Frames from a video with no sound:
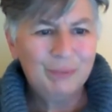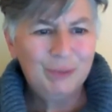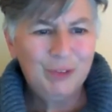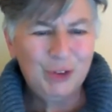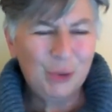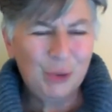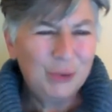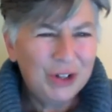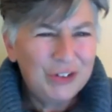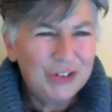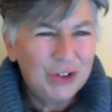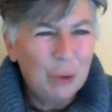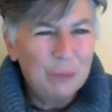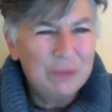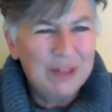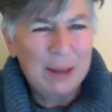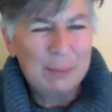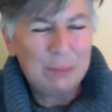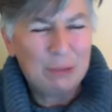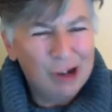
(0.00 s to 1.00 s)
So let's
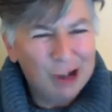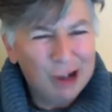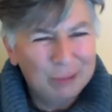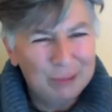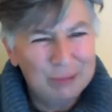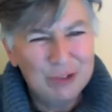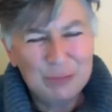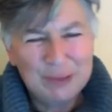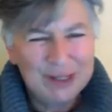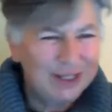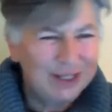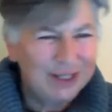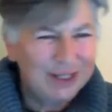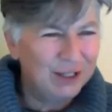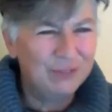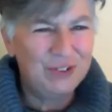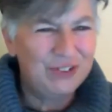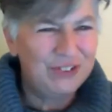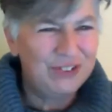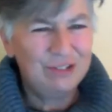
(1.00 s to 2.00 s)
hope that problem is big
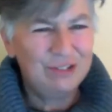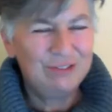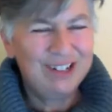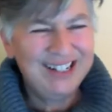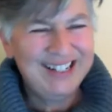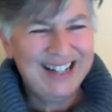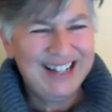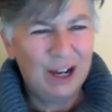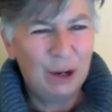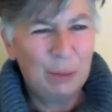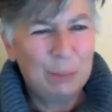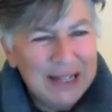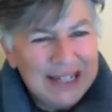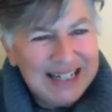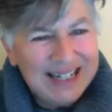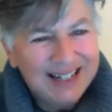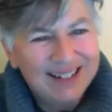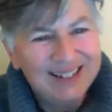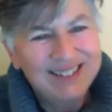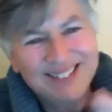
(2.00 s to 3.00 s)
enough to see right now,
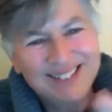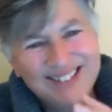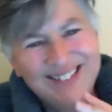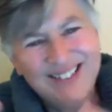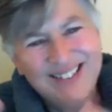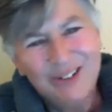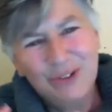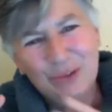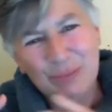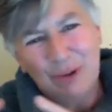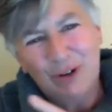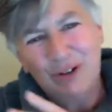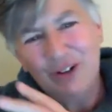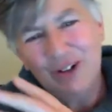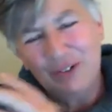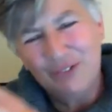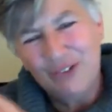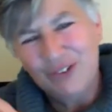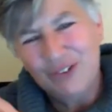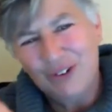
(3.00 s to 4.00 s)
but yet still small
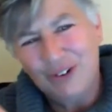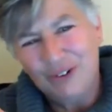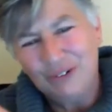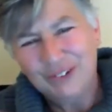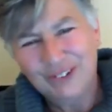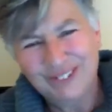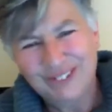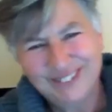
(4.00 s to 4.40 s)
enough to solve.